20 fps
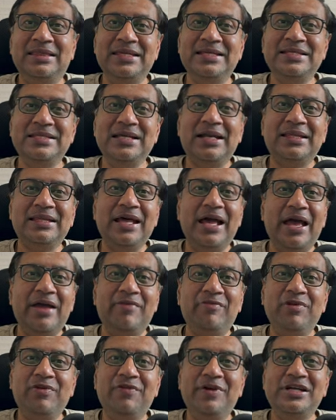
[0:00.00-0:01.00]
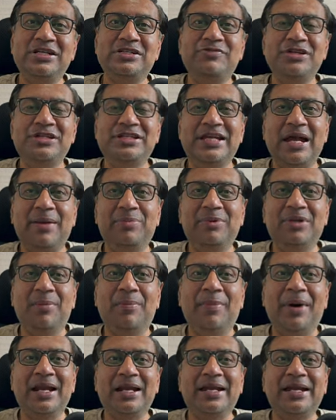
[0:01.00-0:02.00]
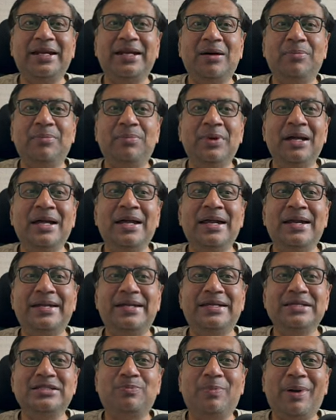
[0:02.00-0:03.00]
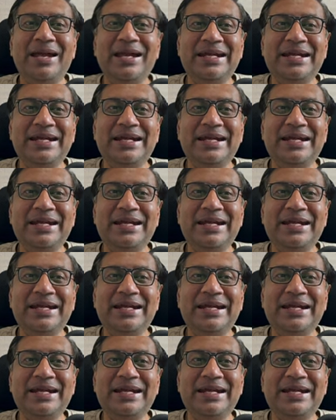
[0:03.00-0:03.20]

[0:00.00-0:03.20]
These are the heavyweights which kept the market up despite